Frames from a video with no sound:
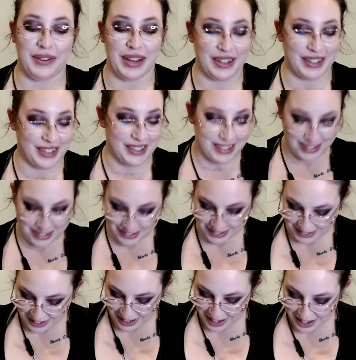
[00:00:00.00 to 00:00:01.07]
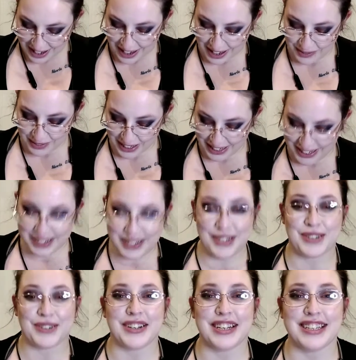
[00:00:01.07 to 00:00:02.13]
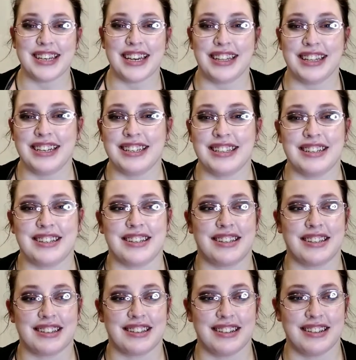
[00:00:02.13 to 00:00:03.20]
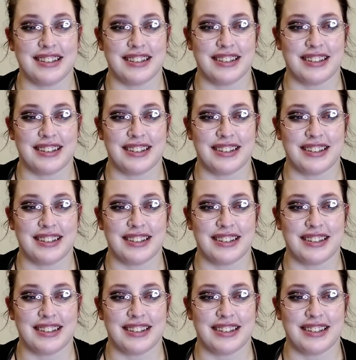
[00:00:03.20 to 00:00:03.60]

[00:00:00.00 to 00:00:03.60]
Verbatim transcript: elevators. And when I hear stories like this, it just doesn't